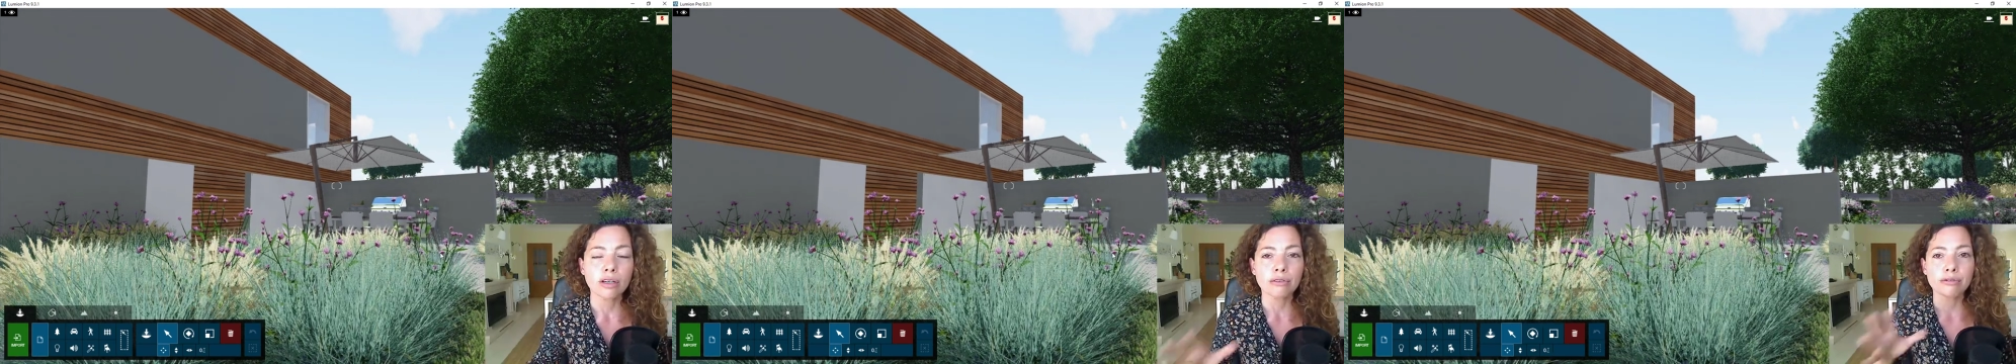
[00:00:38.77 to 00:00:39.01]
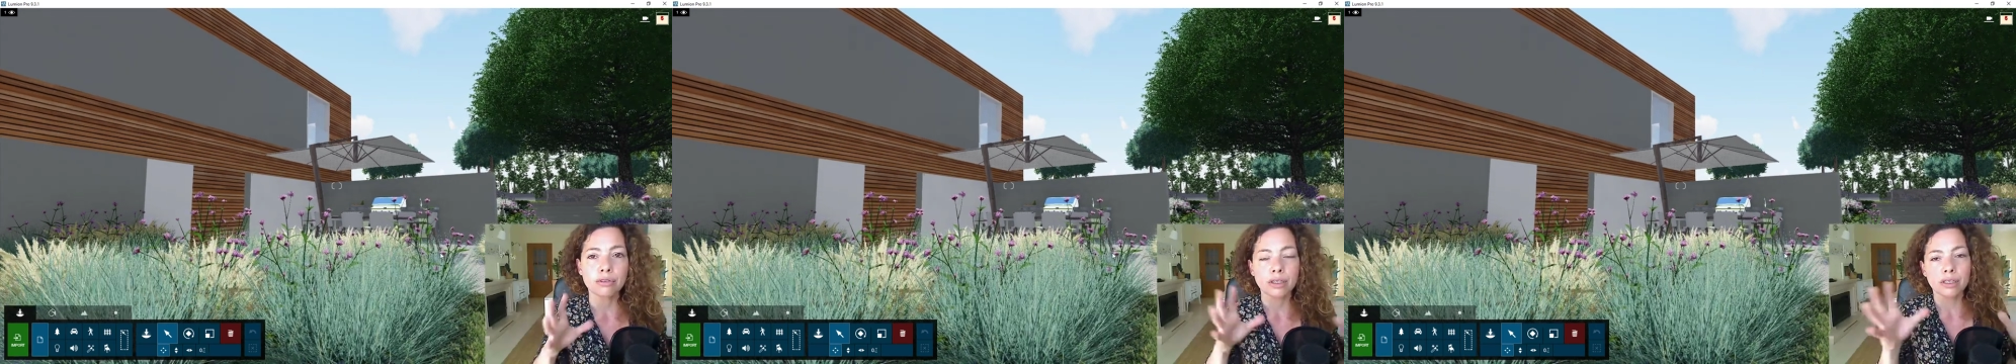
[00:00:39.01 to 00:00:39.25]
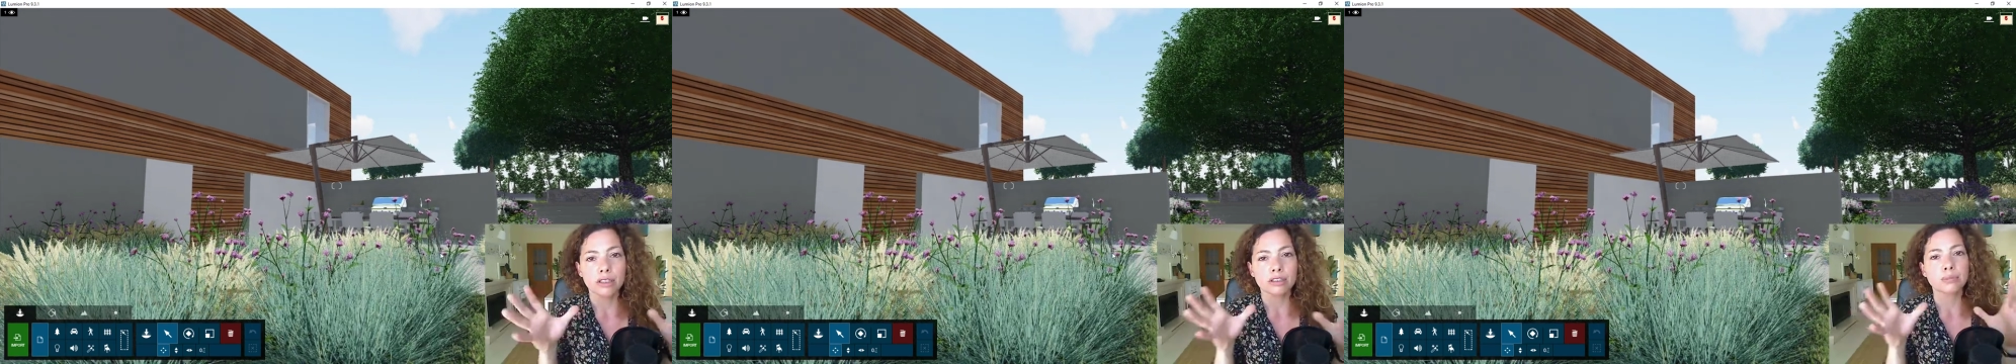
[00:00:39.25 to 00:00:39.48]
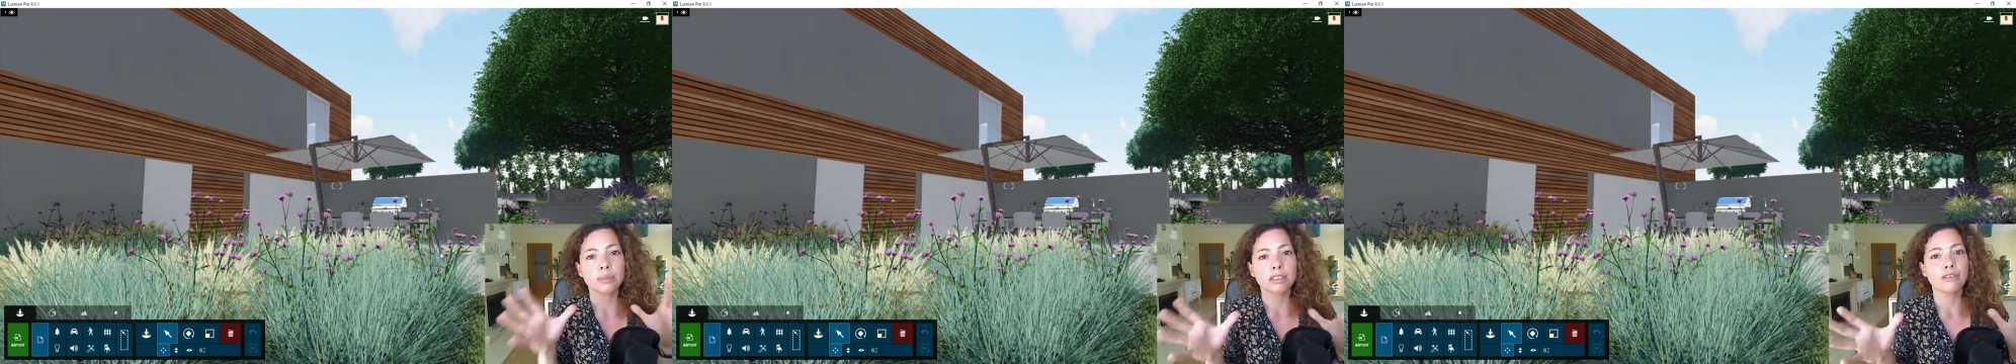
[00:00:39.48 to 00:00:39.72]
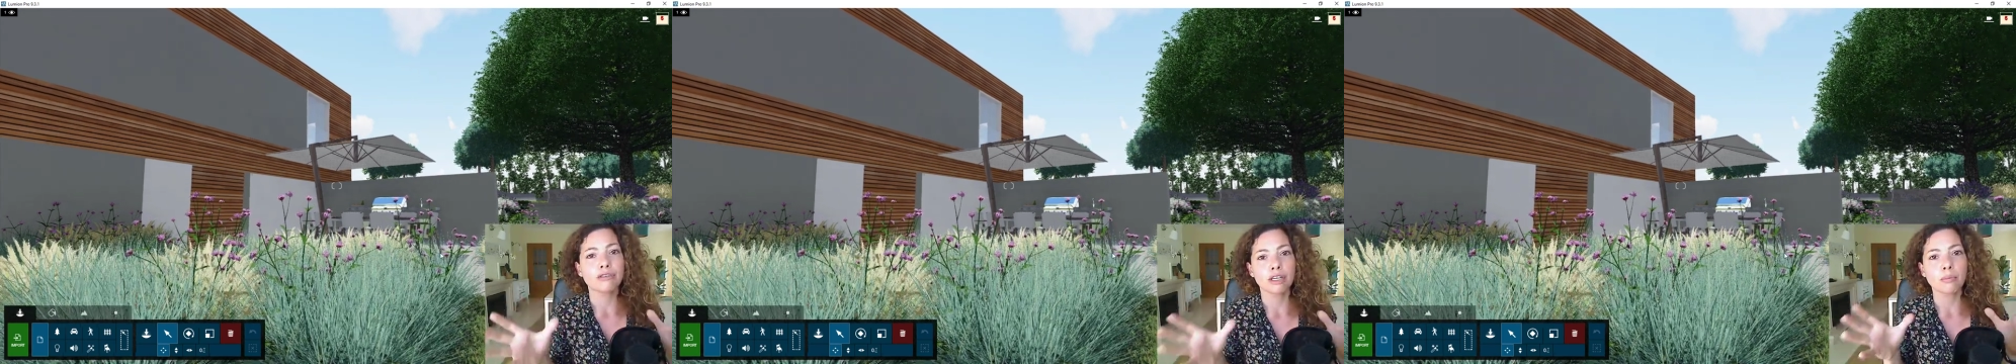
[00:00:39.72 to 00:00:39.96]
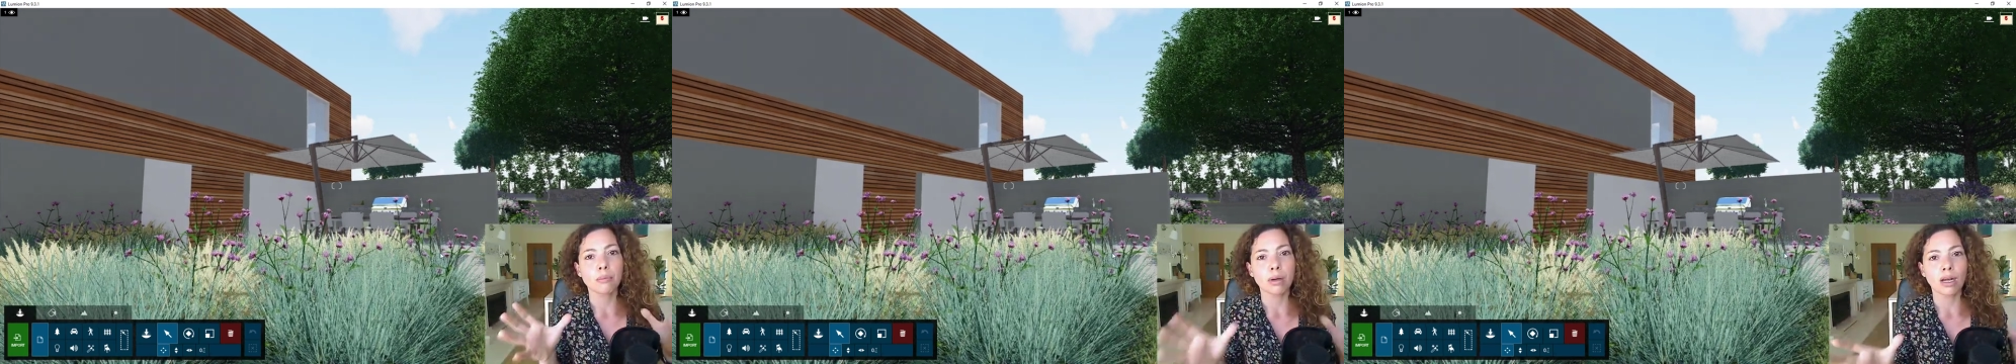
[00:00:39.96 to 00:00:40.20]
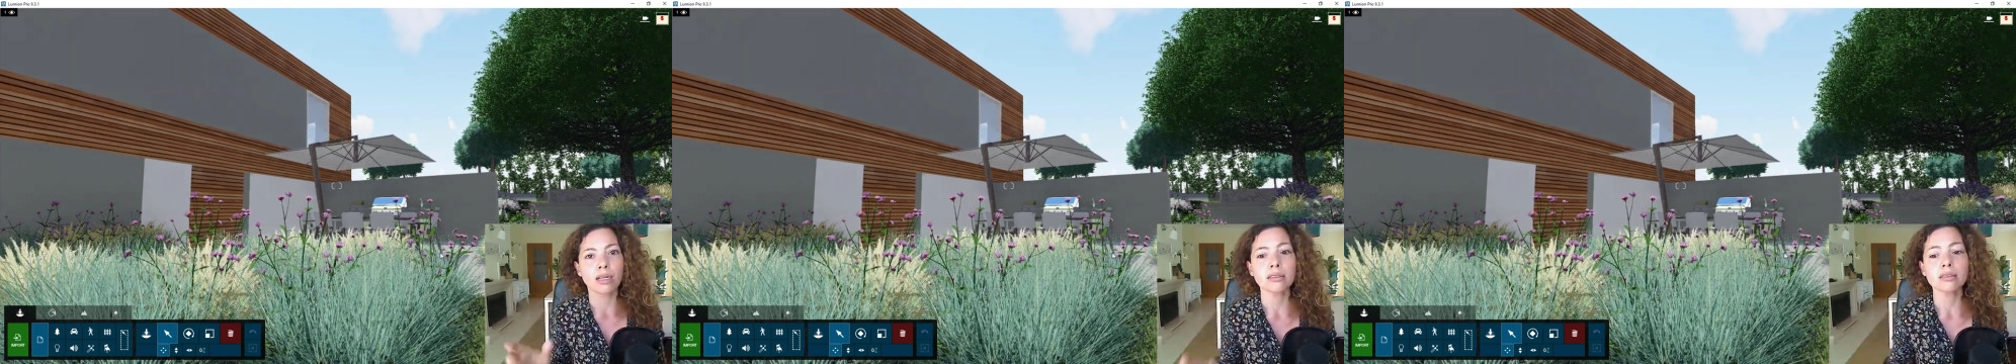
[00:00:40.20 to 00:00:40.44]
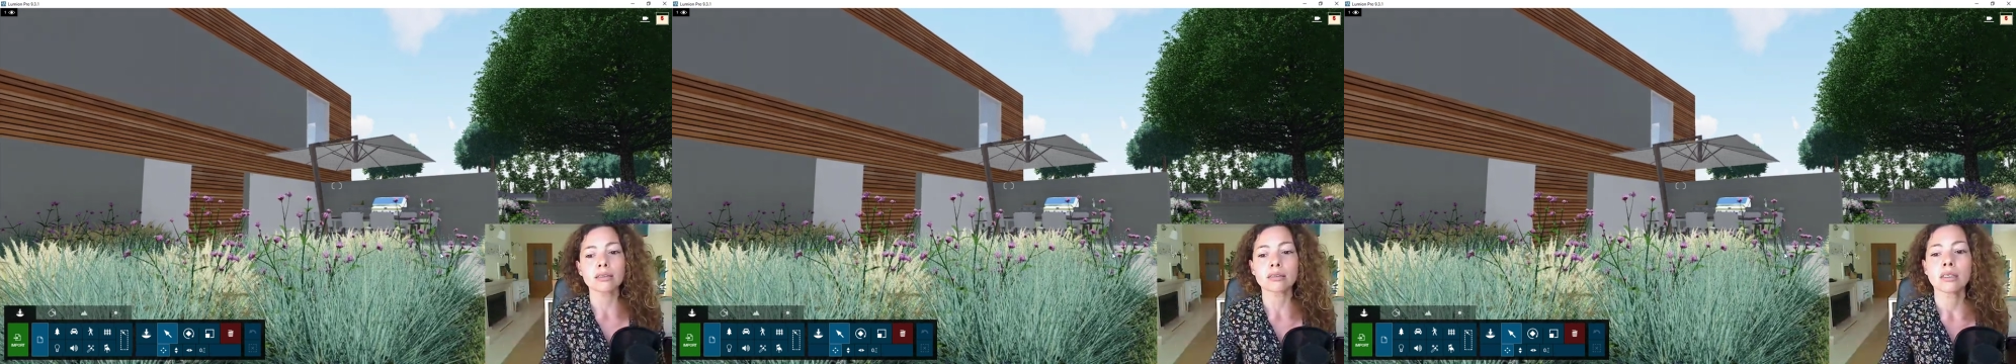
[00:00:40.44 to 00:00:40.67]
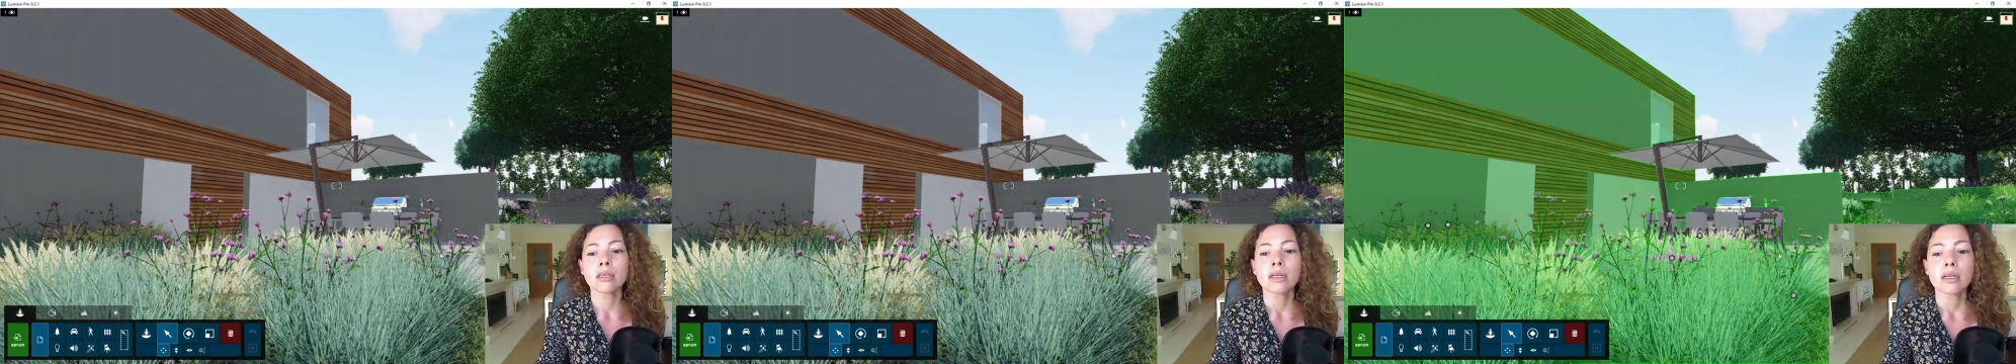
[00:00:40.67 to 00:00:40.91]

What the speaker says: a specific plants,